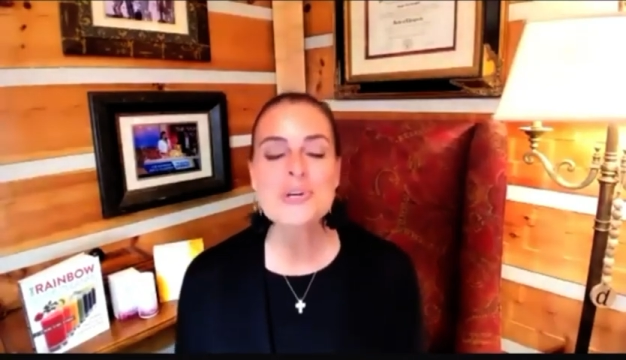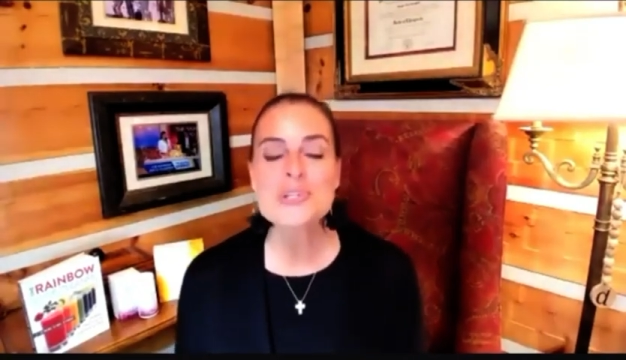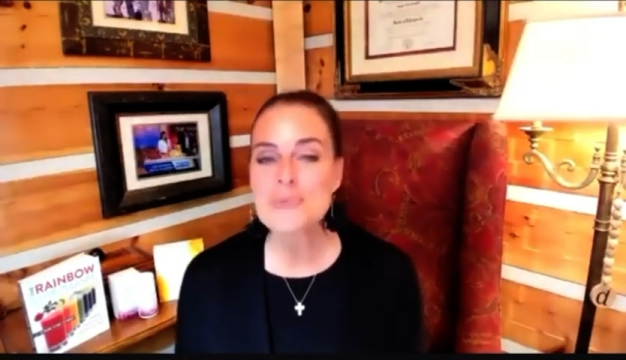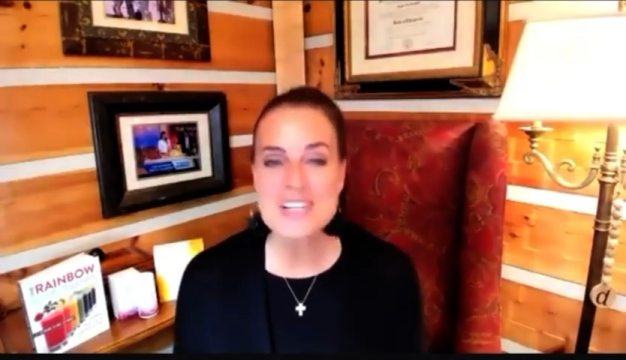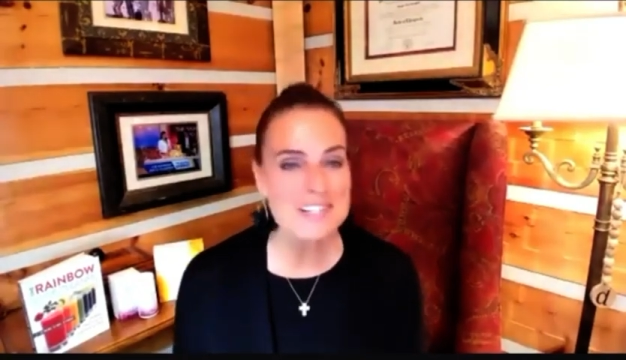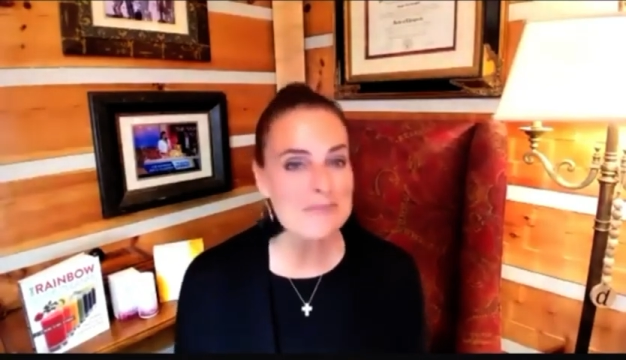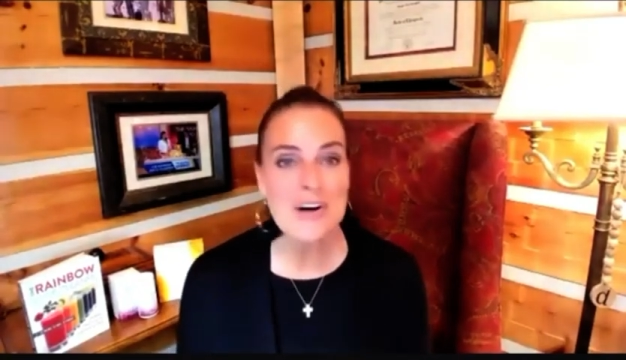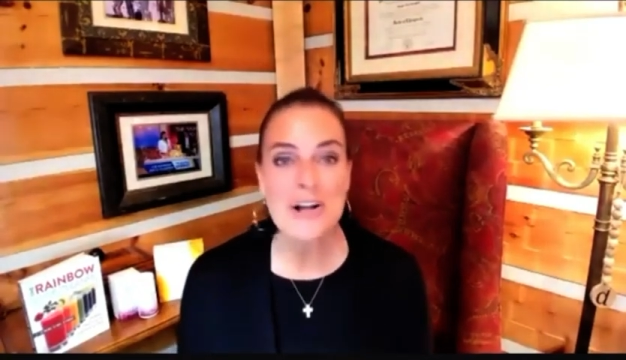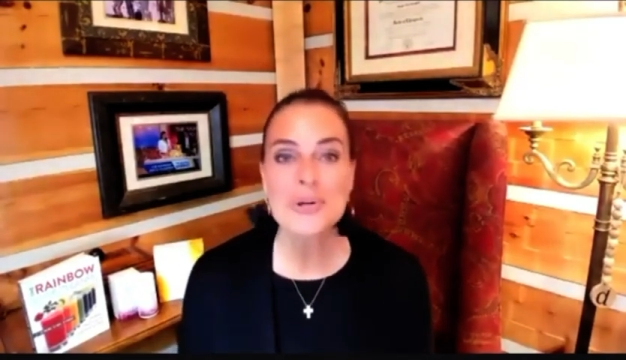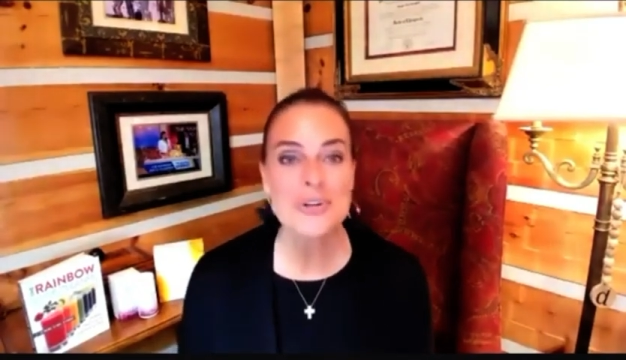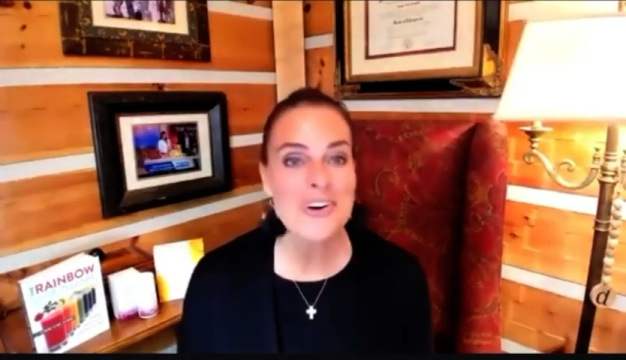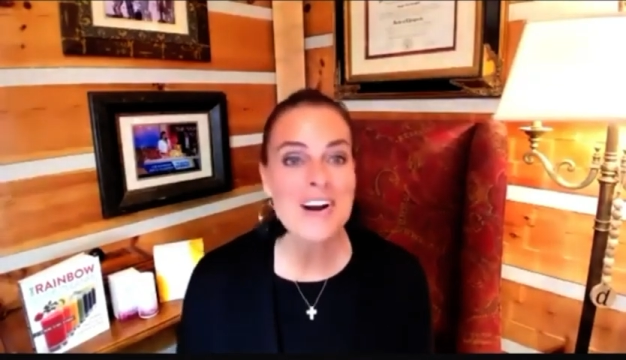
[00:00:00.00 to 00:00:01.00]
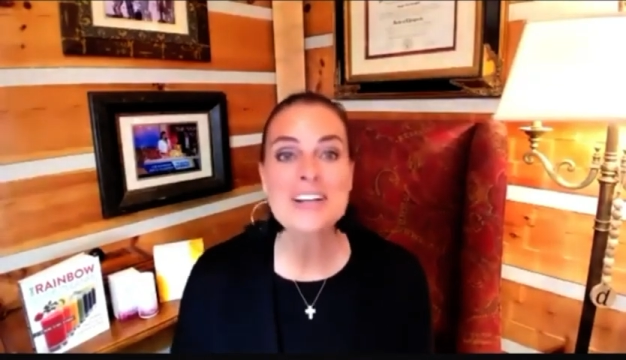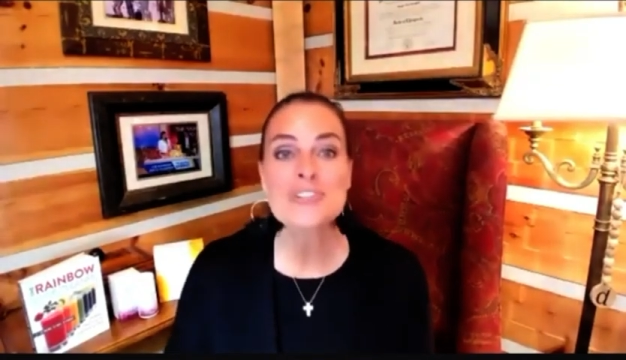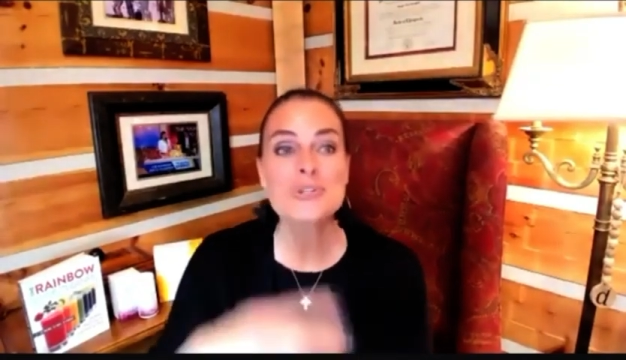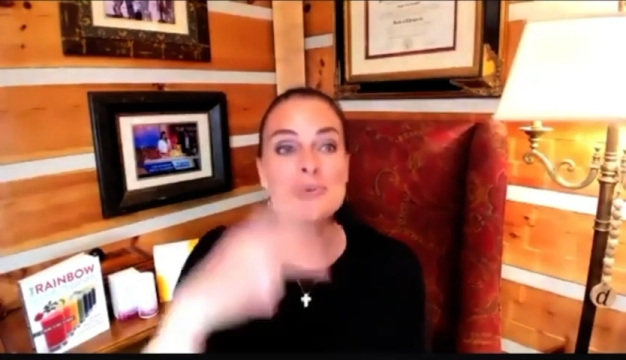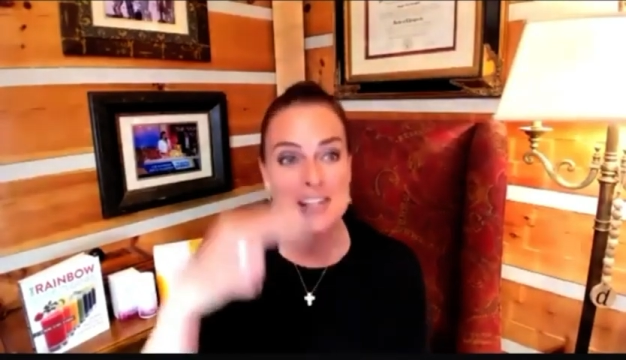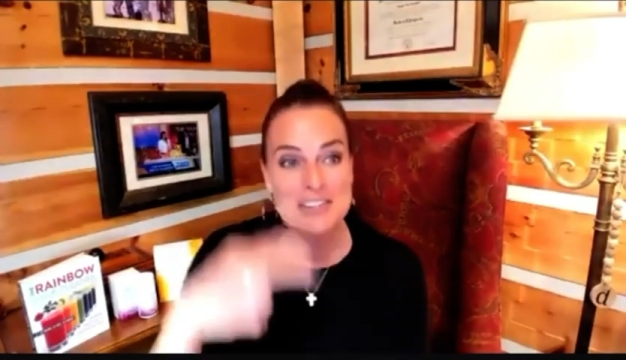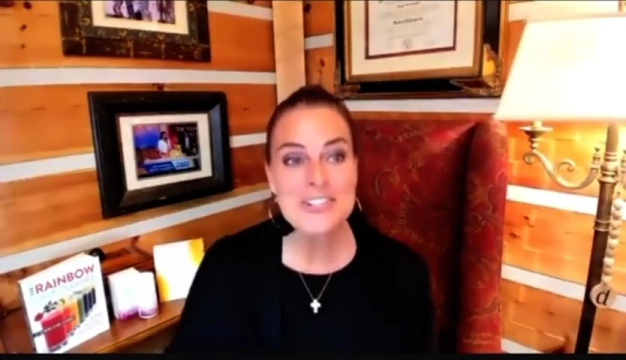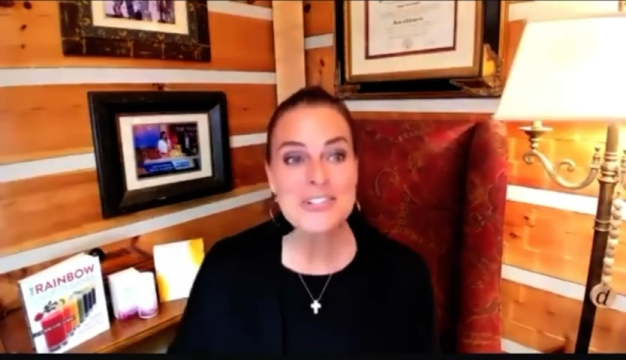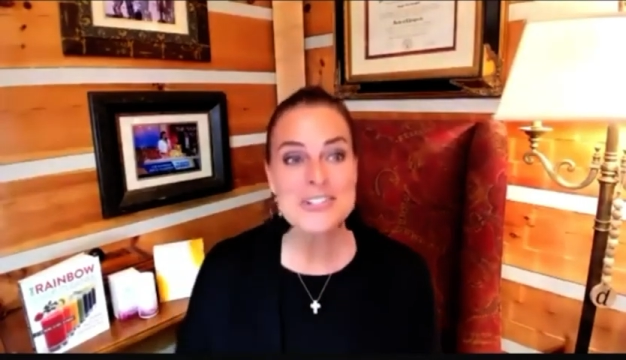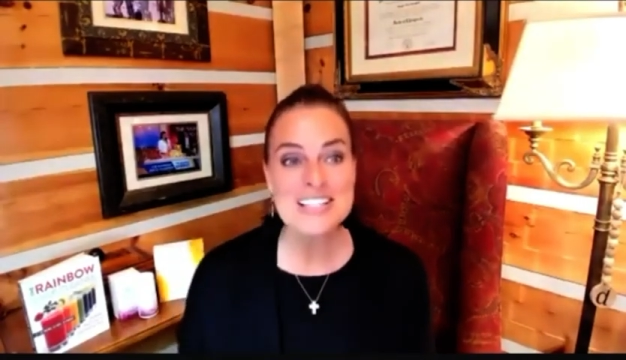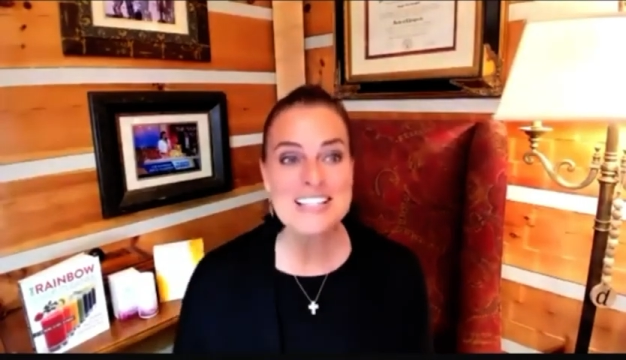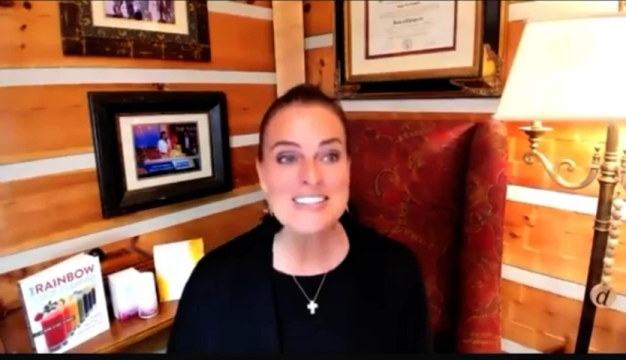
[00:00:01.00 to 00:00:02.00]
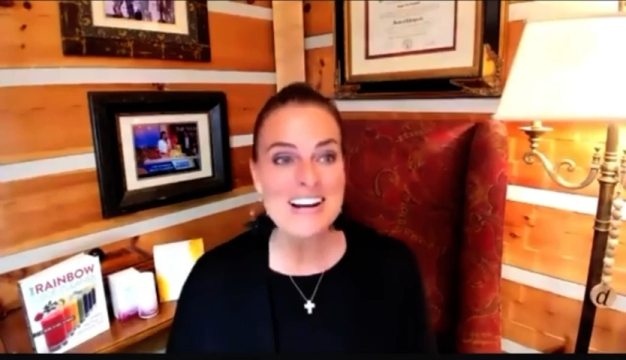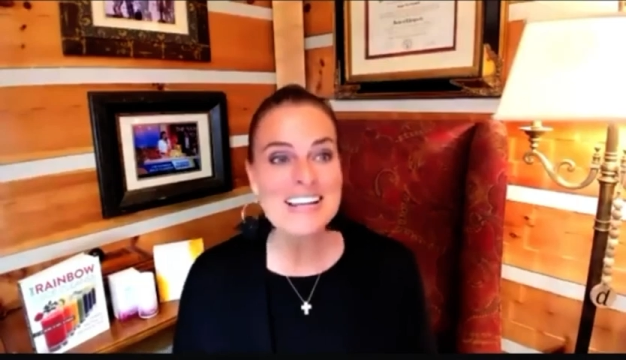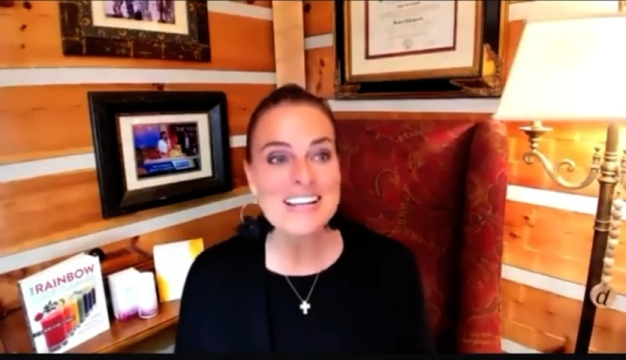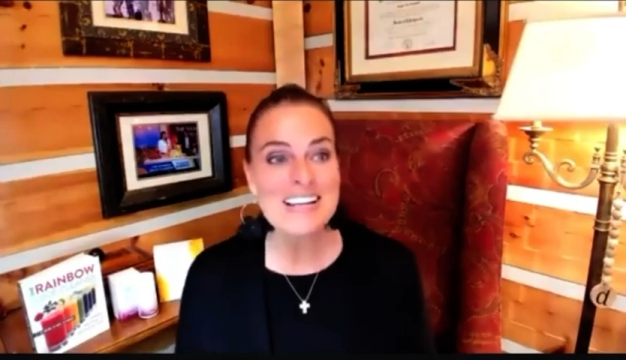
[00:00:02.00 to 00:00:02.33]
wanted to follow you around and do whatever you did, right?